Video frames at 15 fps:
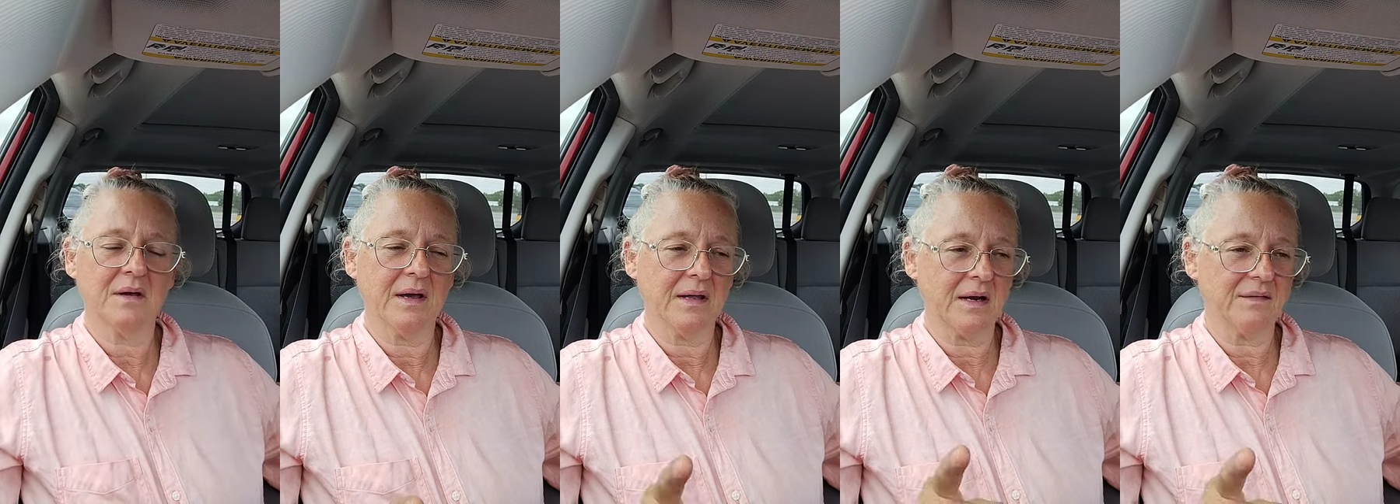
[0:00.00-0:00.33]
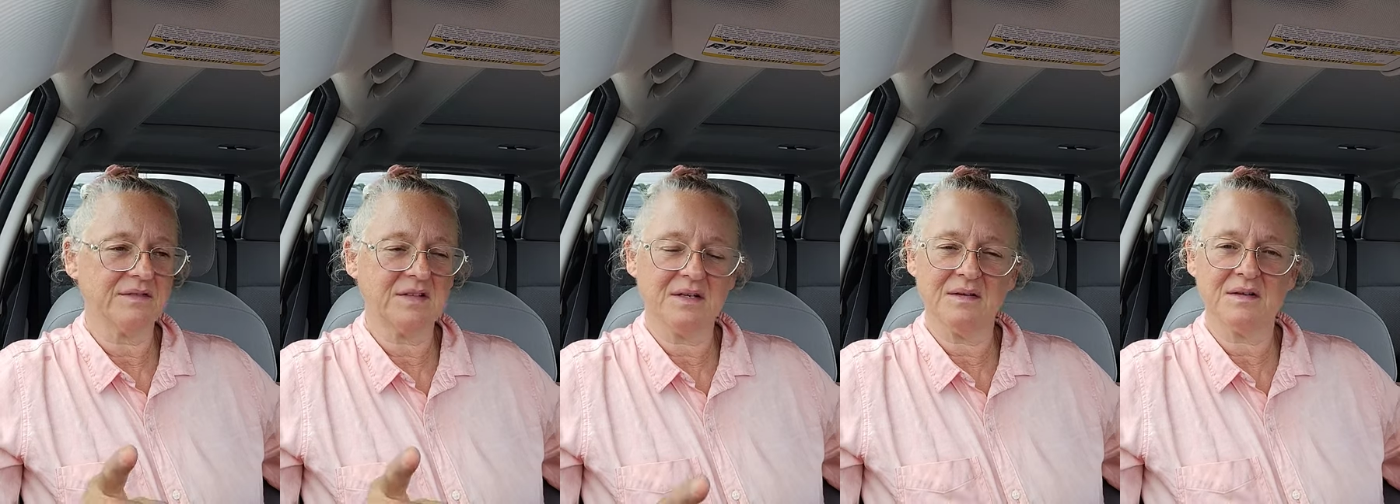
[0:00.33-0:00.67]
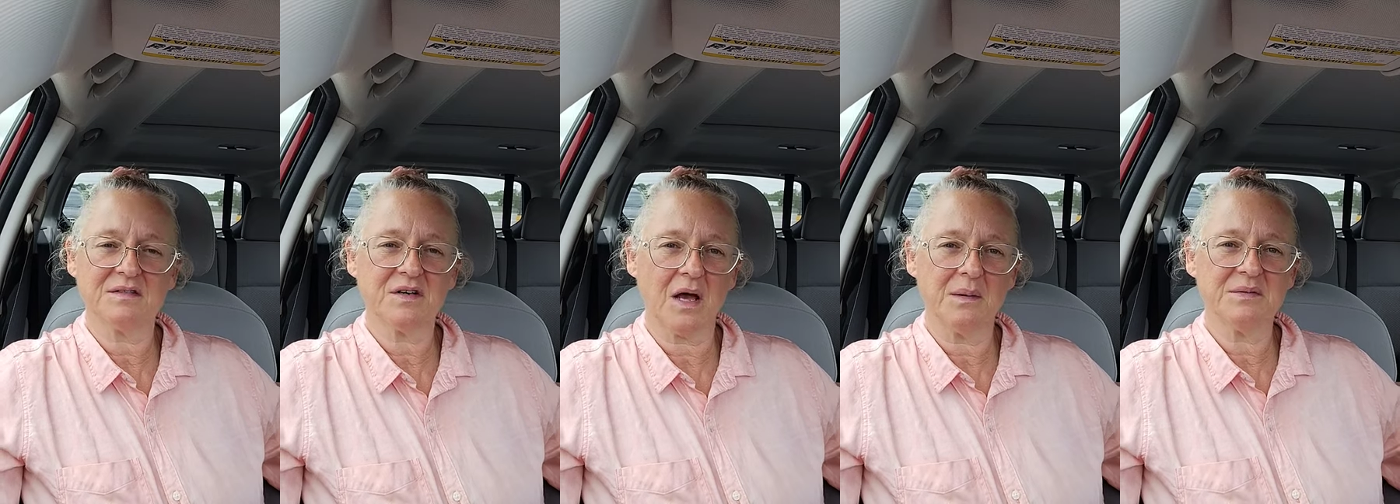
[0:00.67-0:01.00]
and I've seen
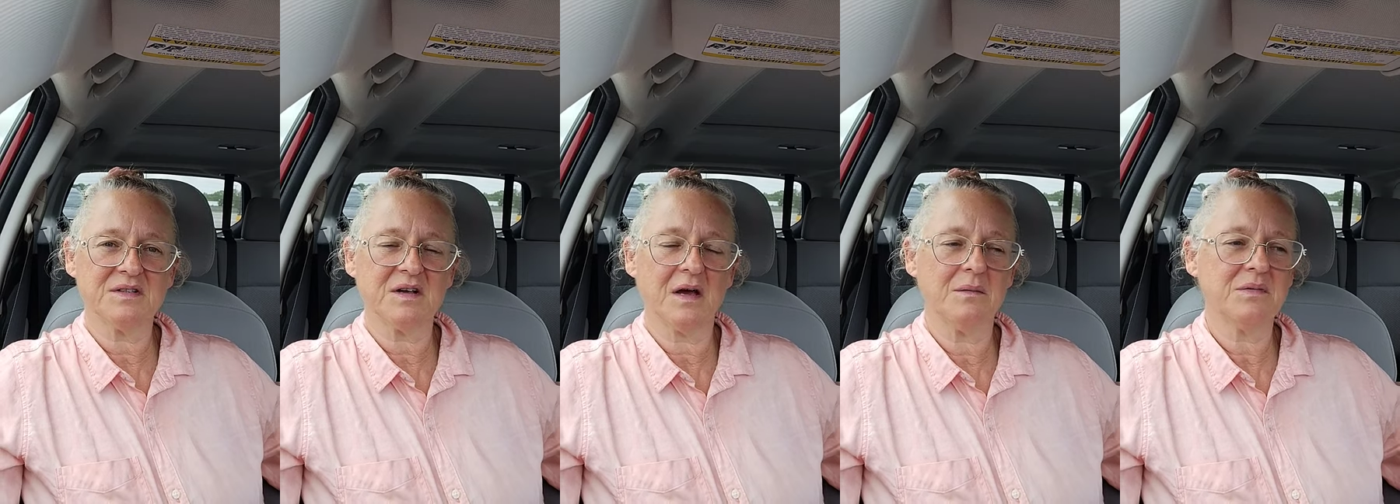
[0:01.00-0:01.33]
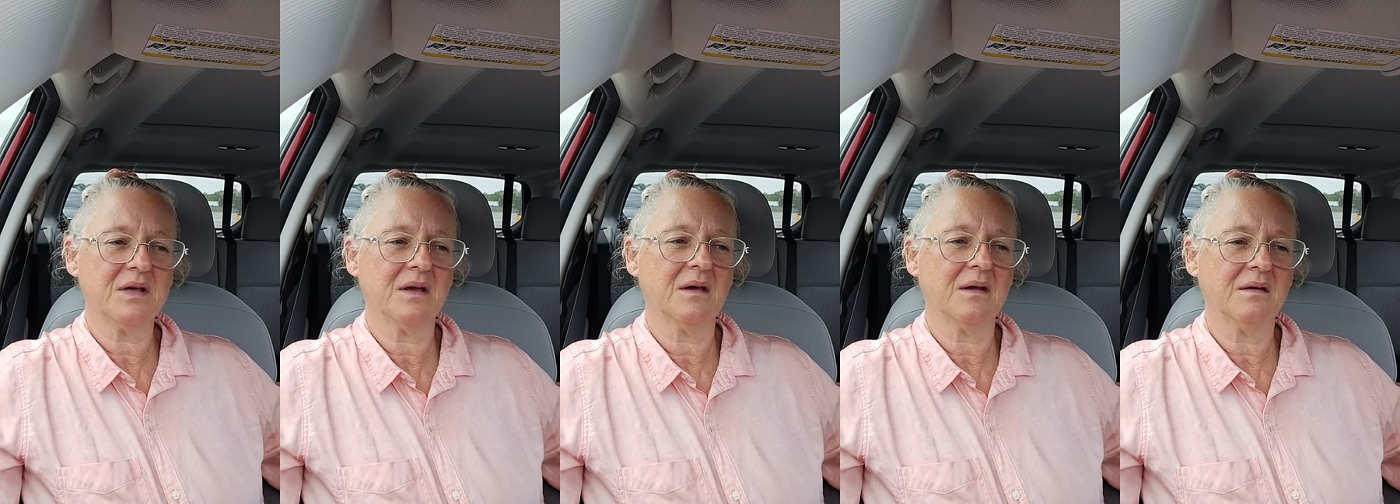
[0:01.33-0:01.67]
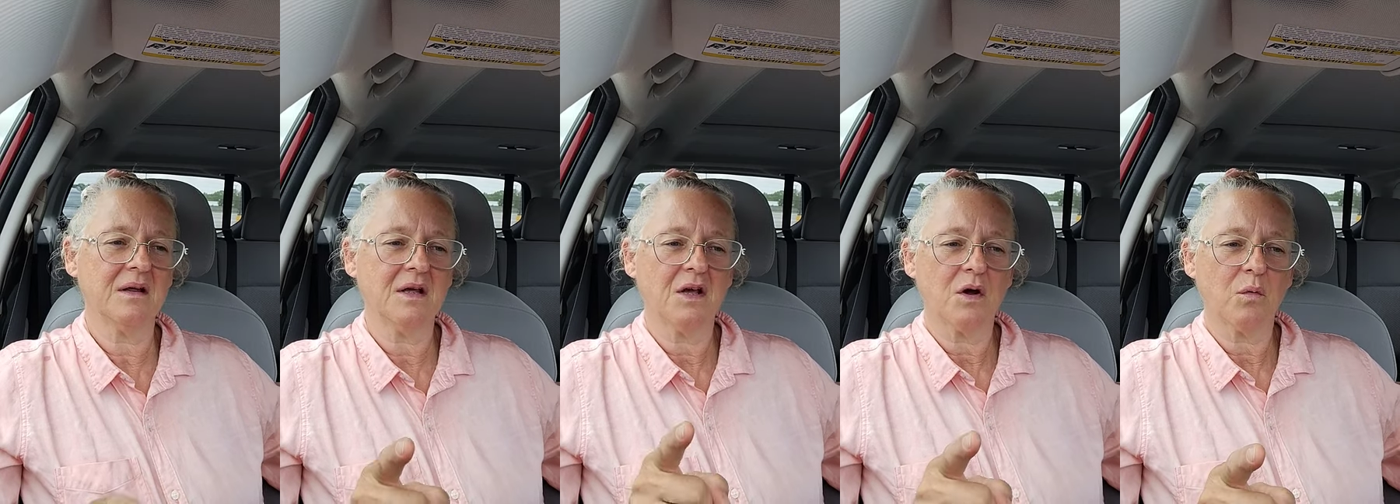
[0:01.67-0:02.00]
this time and time again,